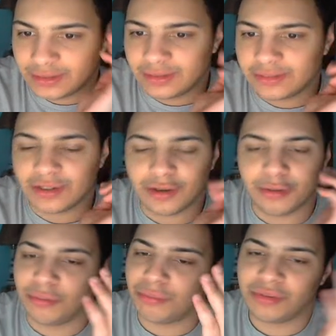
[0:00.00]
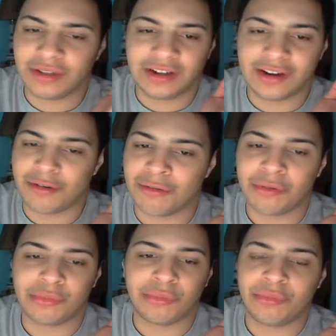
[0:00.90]
So,
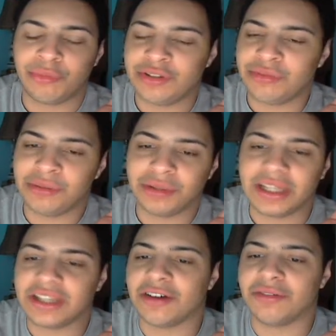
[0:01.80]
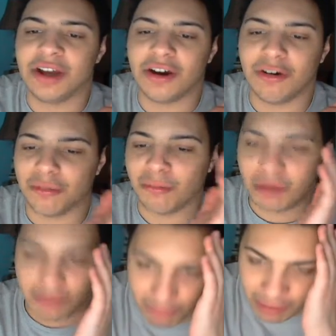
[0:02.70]
we really don't know
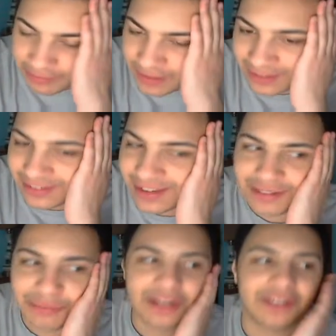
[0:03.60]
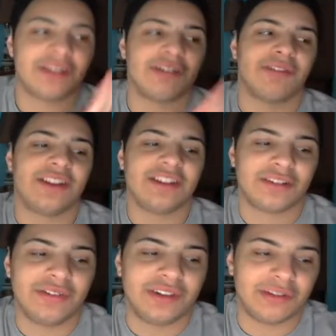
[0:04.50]
what that says, and we don't know if these are
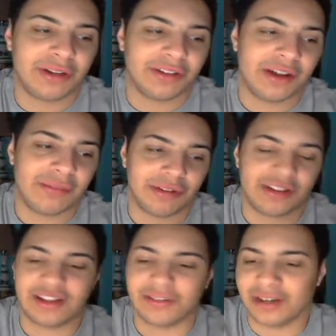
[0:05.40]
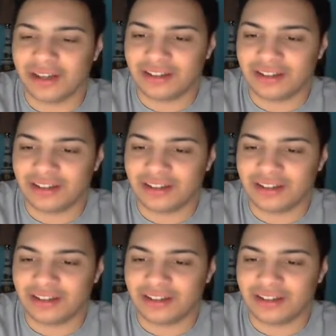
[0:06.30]
even the real numbers anyway.